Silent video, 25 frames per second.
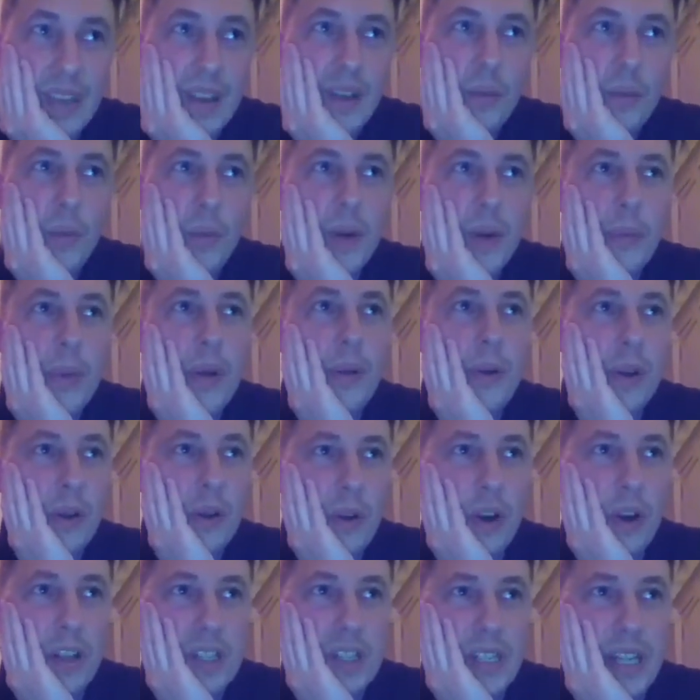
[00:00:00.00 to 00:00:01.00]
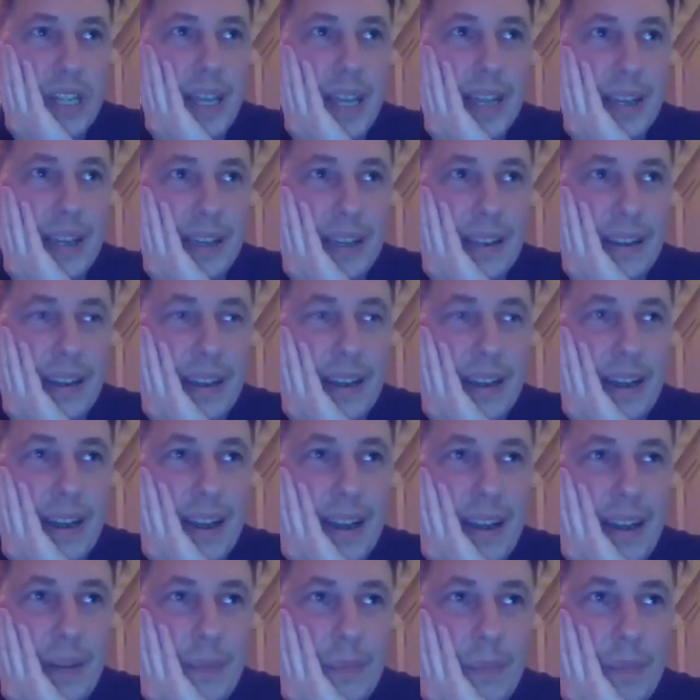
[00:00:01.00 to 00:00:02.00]
we were crossing
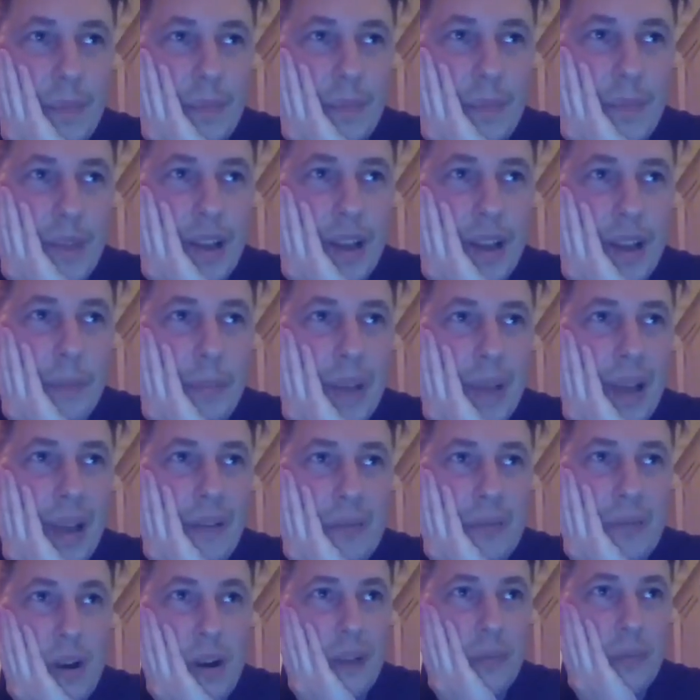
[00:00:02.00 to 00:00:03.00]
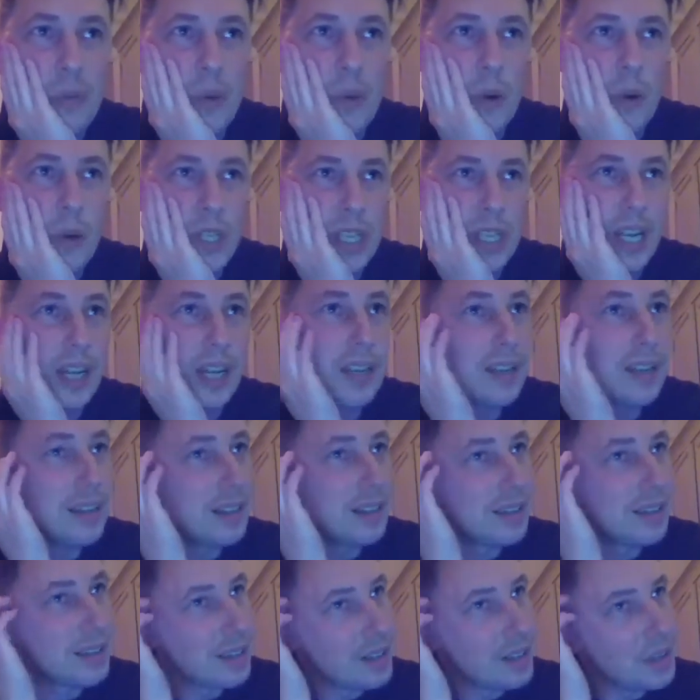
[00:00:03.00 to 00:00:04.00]
a bit of rough water
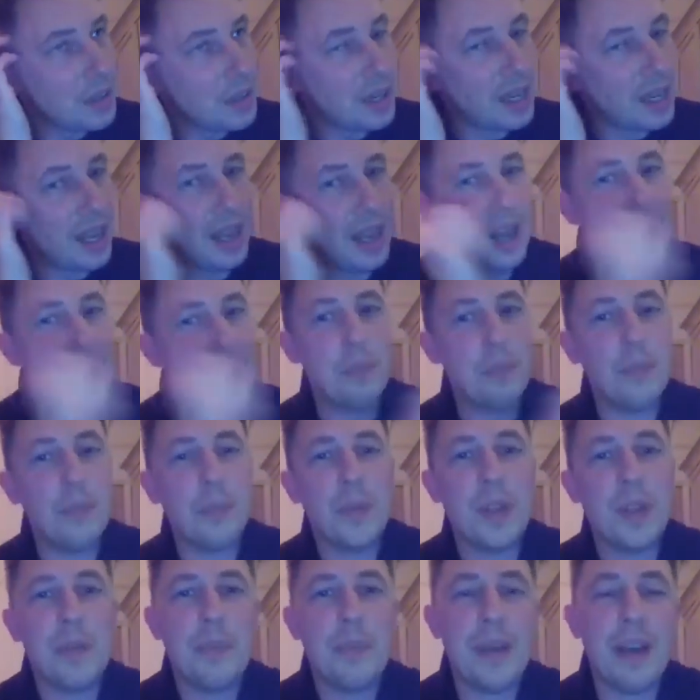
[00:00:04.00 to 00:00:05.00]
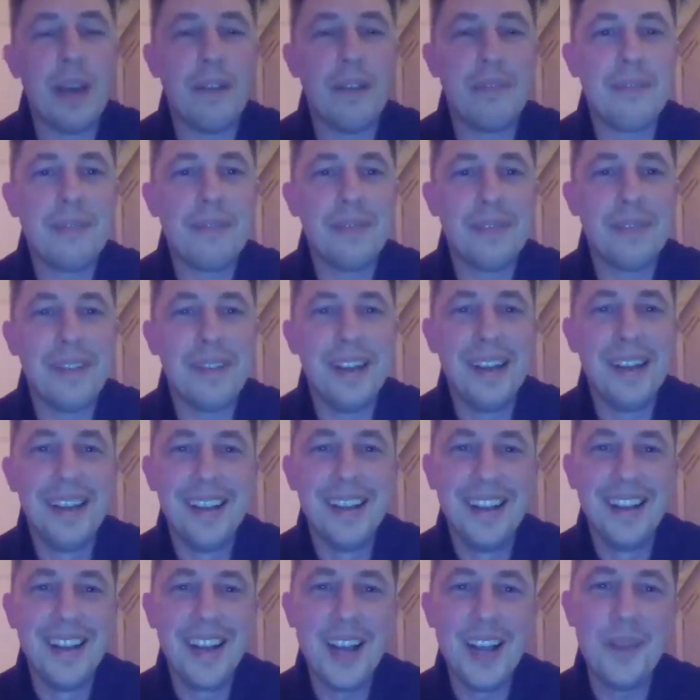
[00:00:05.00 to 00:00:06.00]
with a bit of
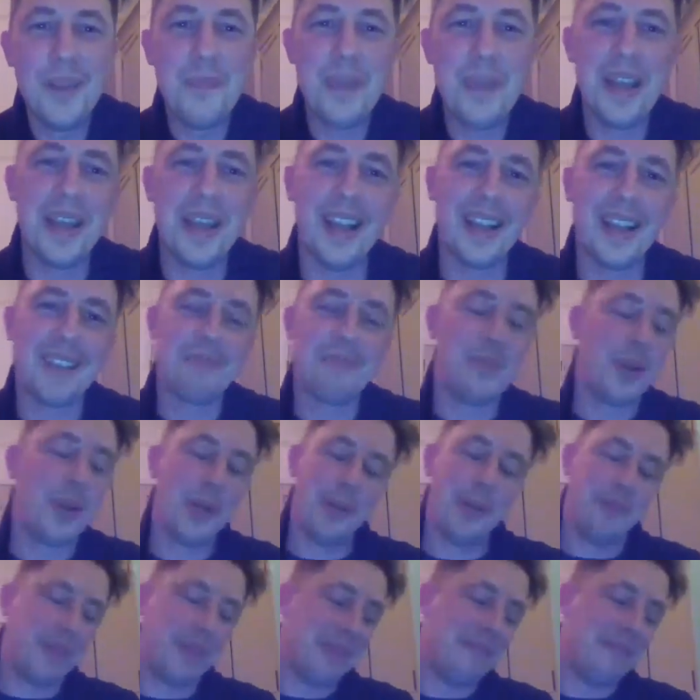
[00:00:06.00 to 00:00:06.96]
probably a bit